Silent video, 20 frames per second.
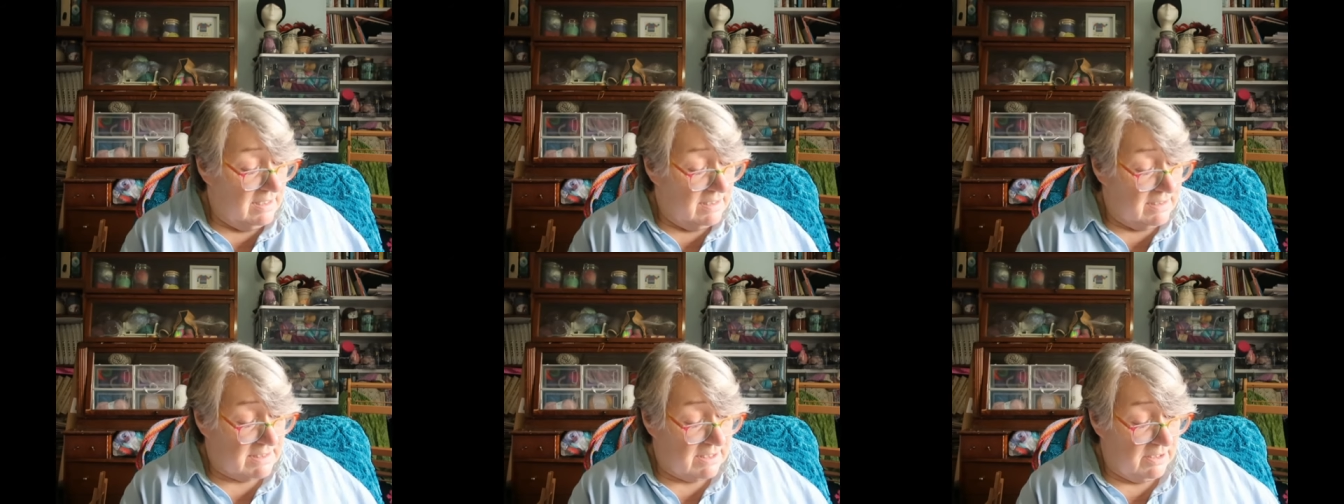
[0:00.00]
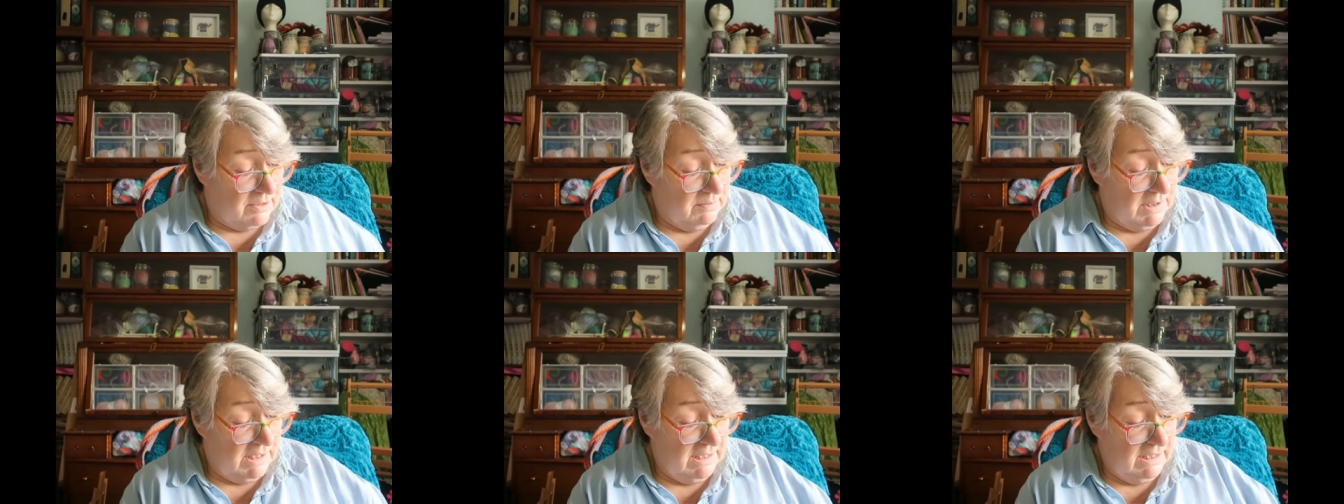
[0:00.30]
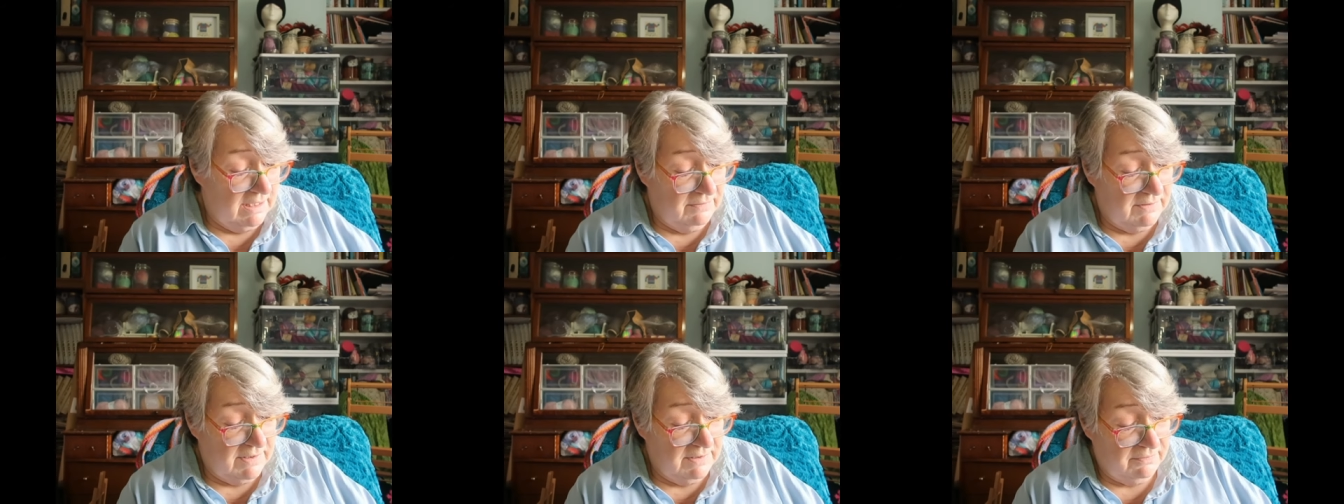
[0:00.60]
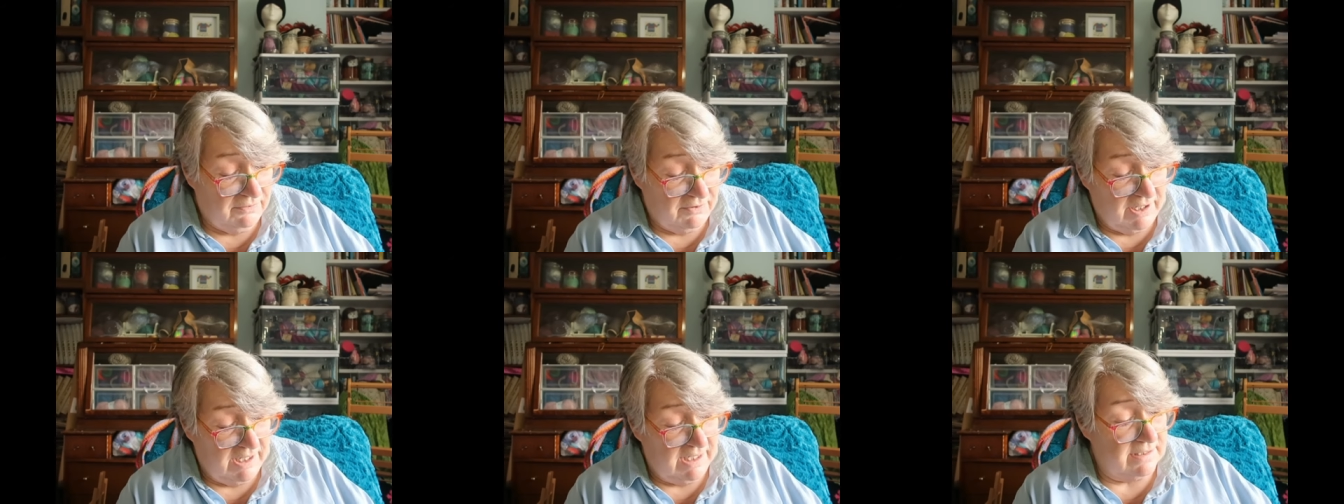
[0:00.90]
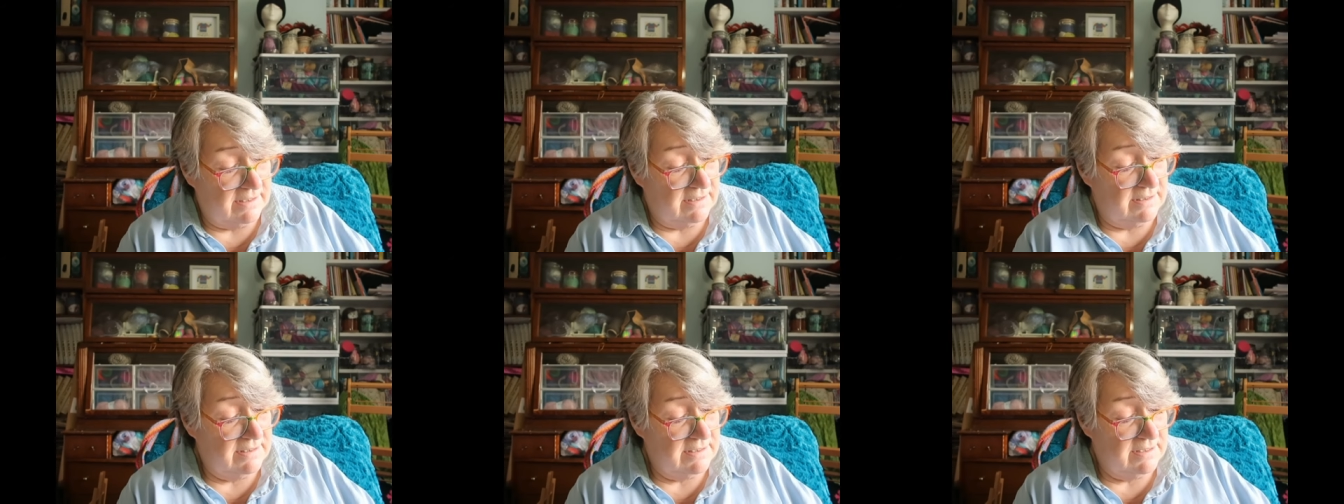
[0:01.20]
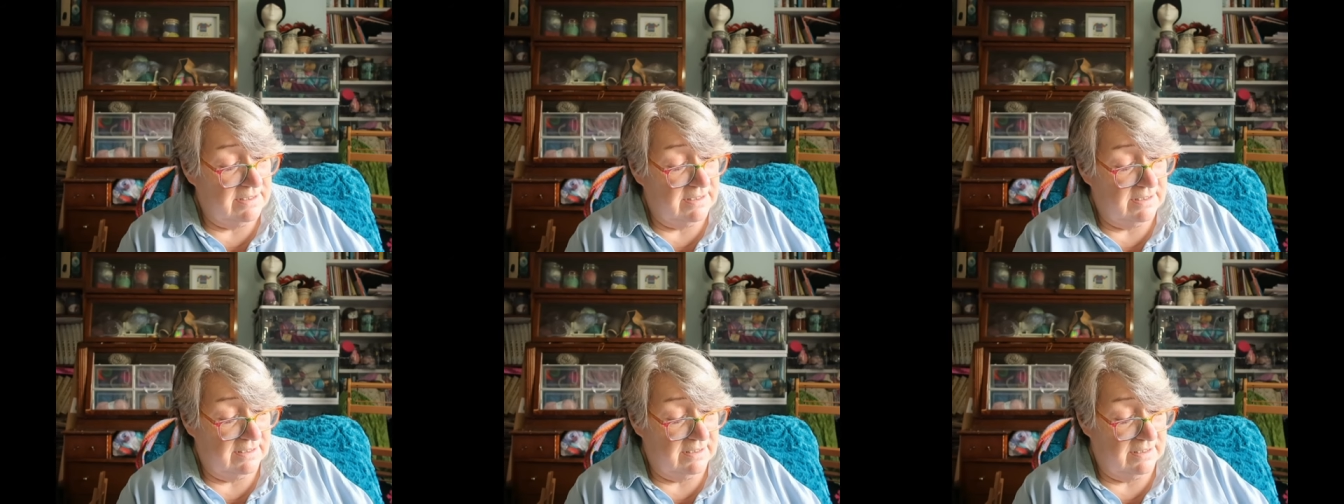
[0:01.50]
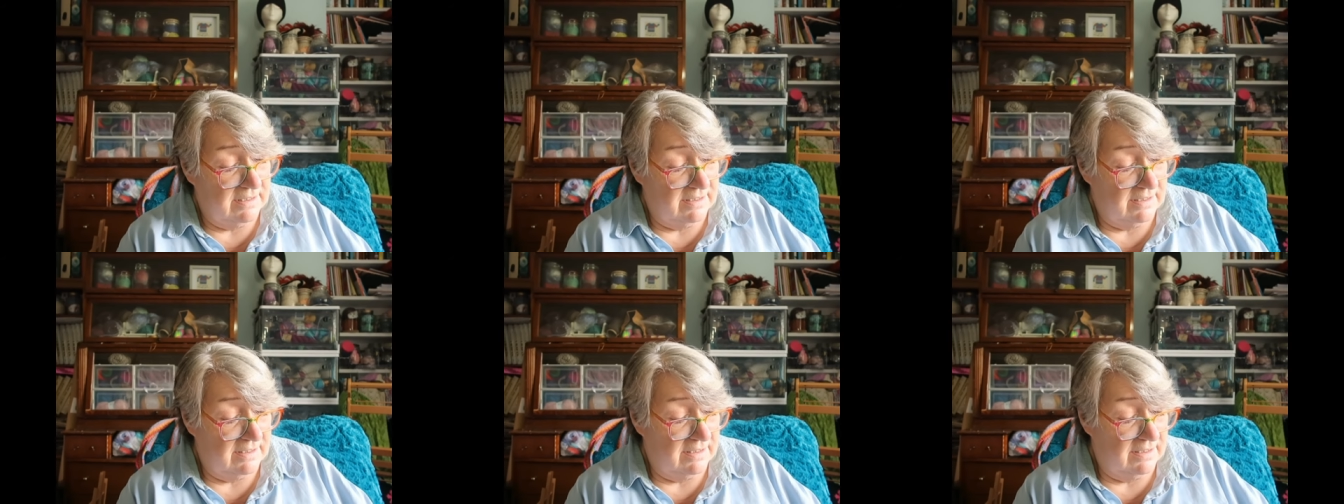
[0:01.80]
So my lovely friend
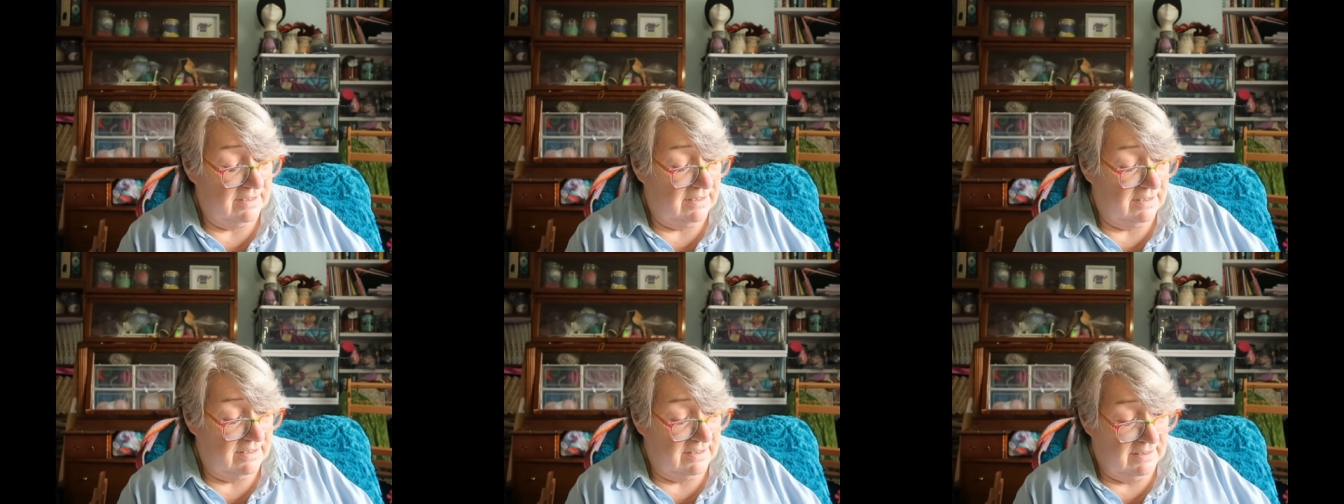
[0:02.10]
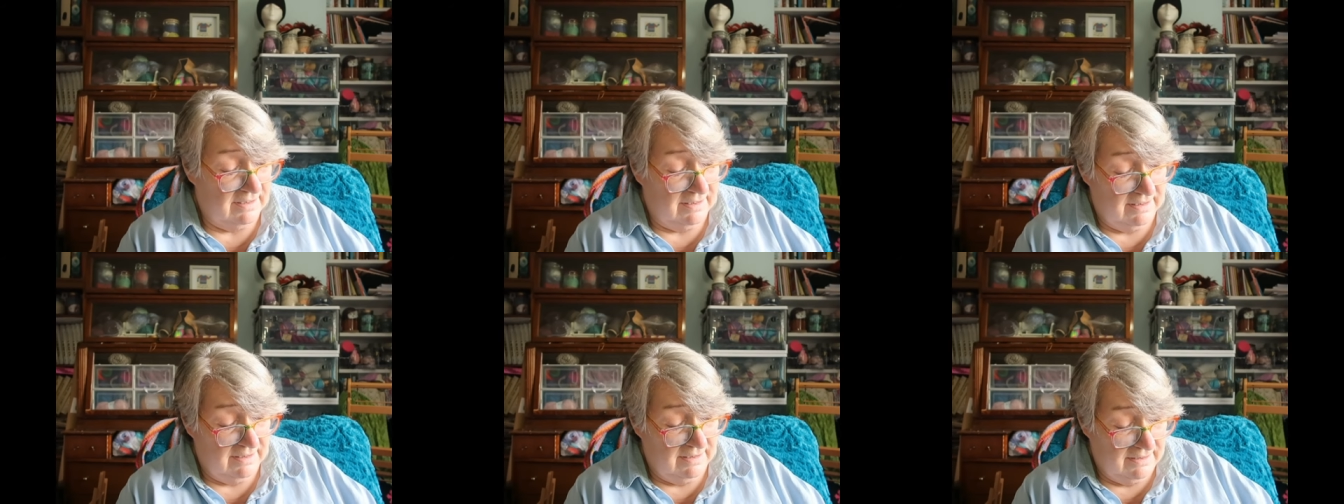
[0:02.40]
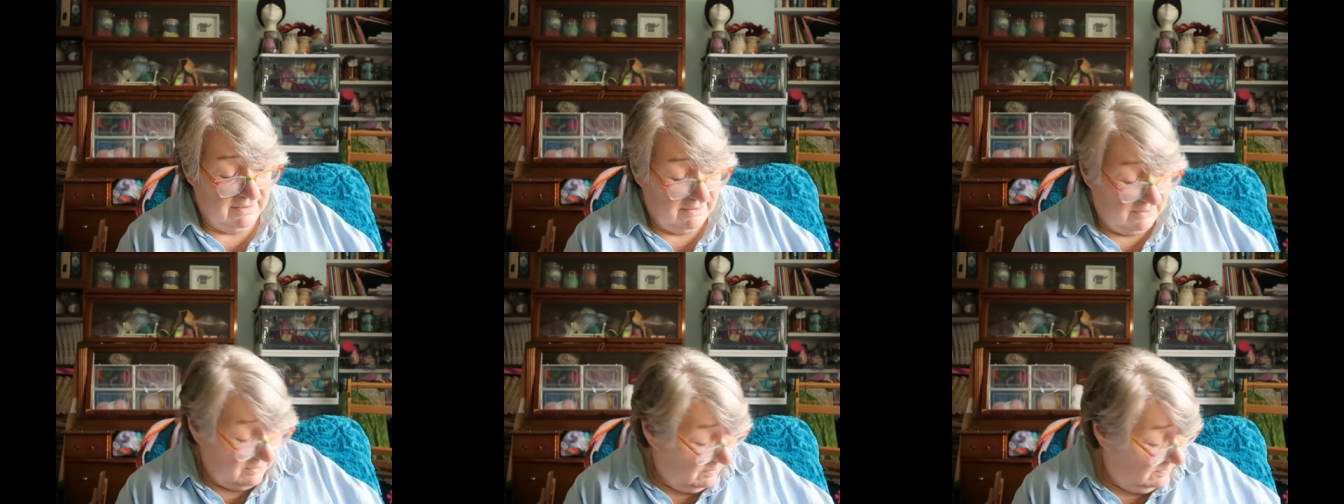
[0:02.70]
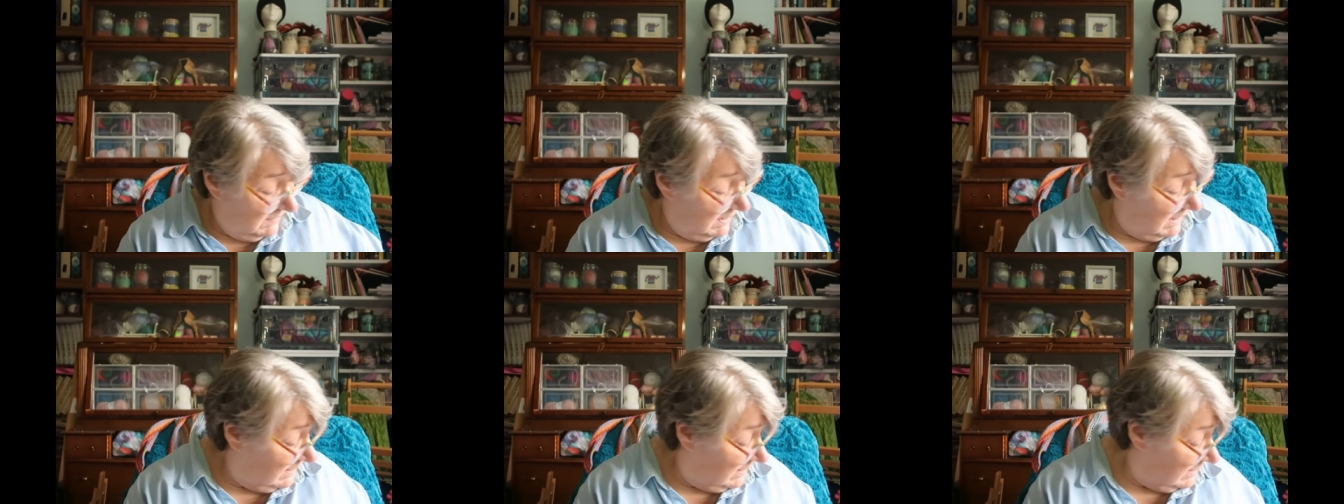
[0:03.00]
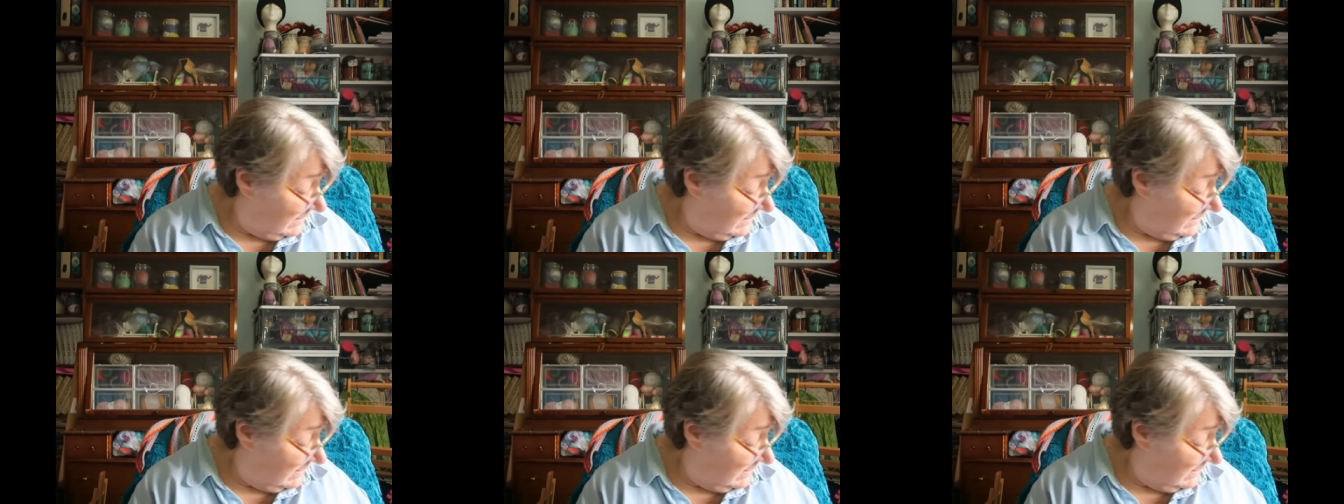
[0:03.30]
got me